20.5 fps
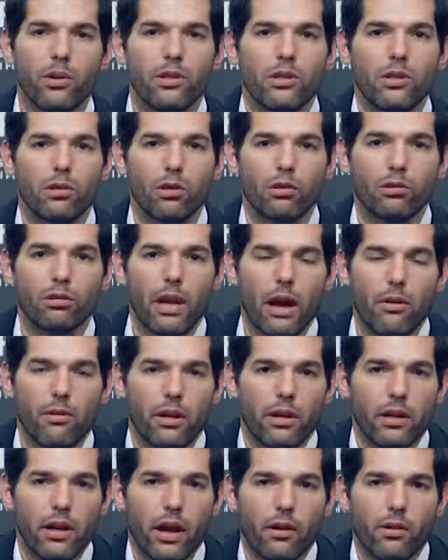I
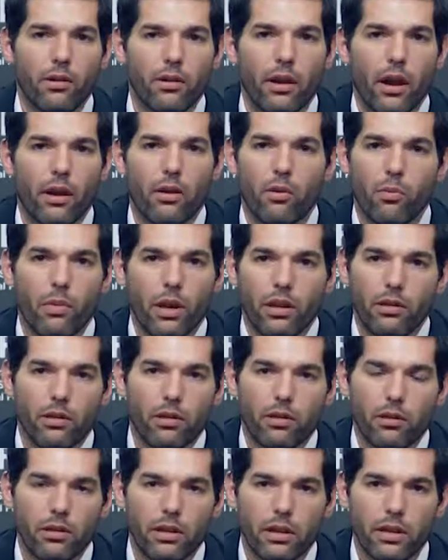think
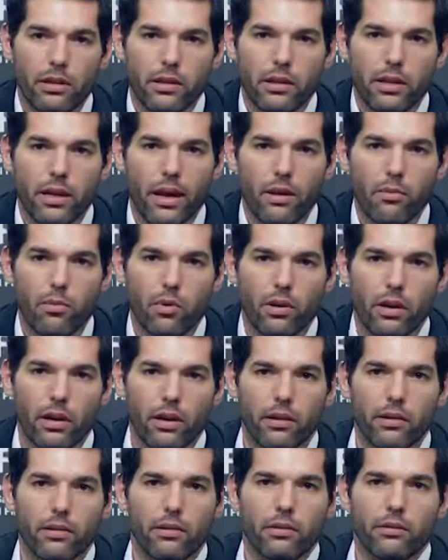the
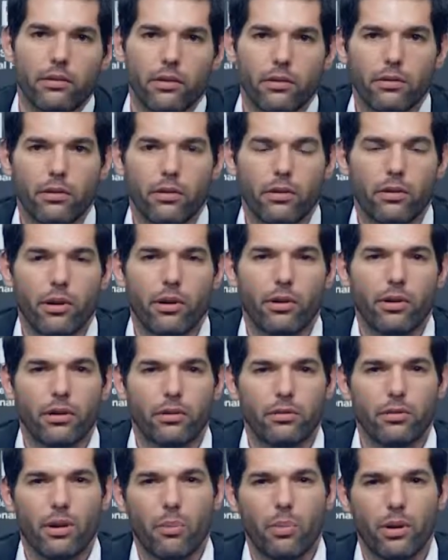plot from the
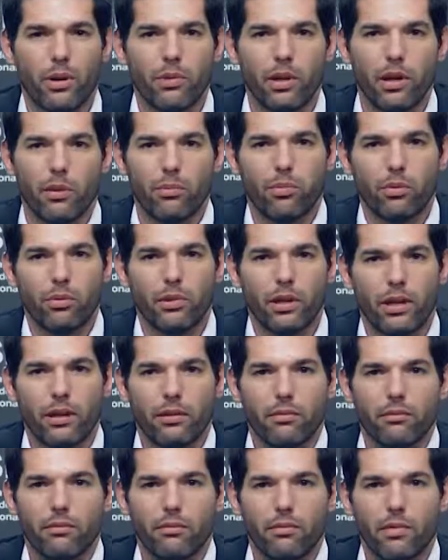period of time
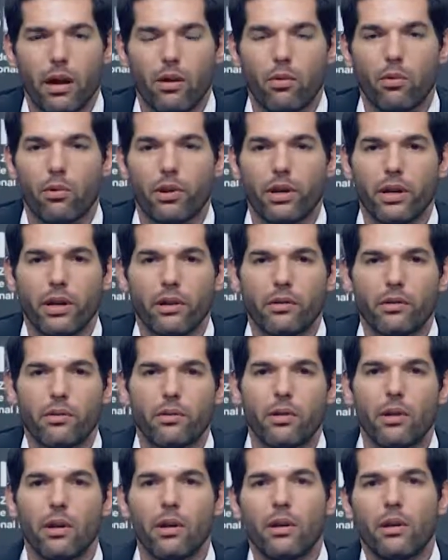can't be
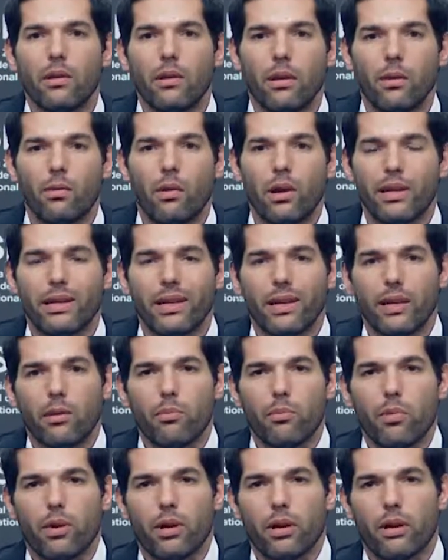disassociated.
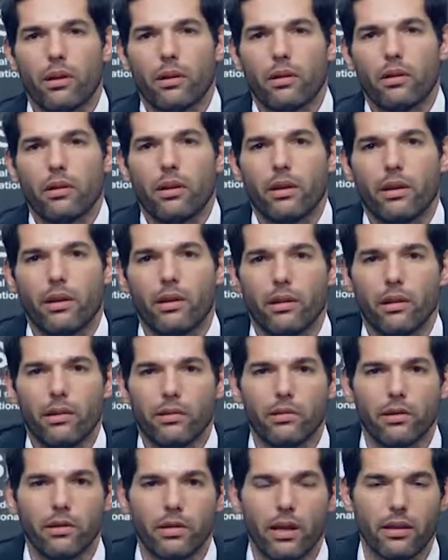It couldn't have
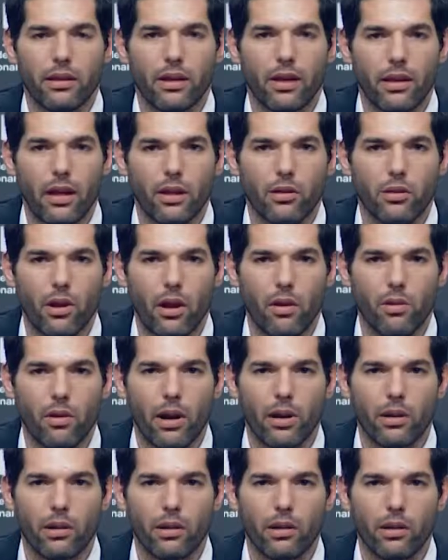taken place in any
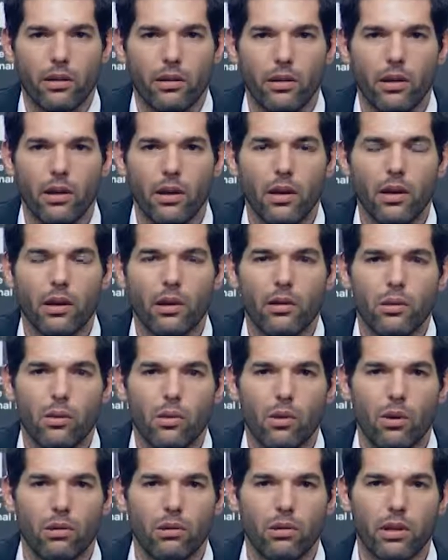period. We're talking
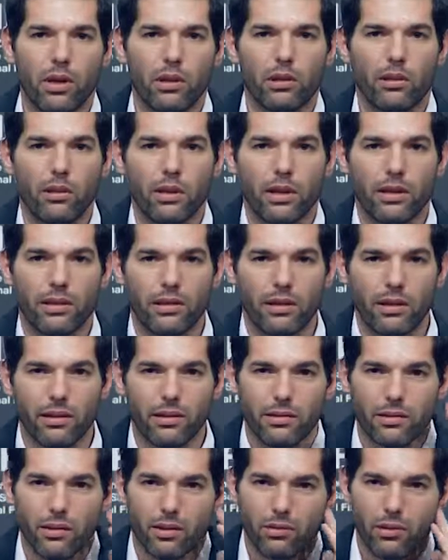about a
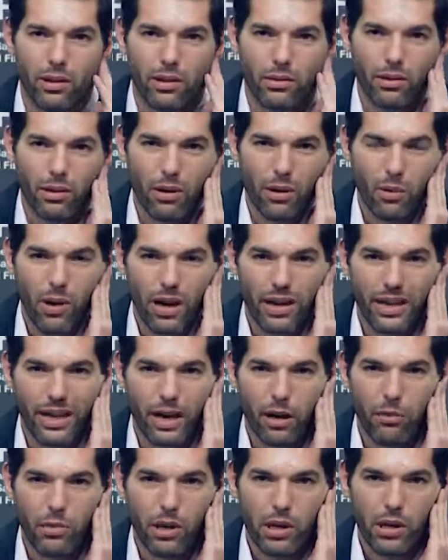context, which is
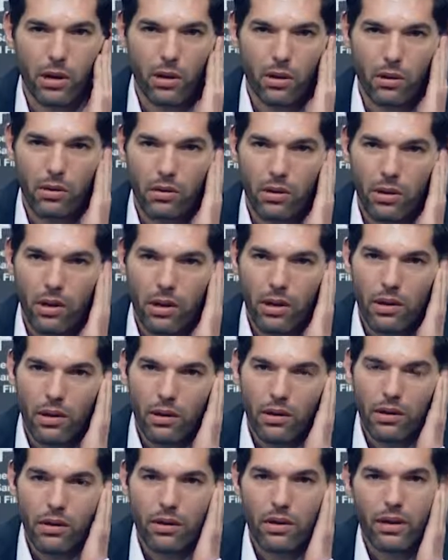the context in
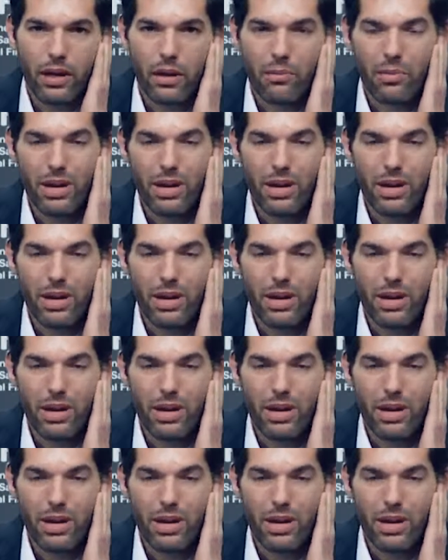which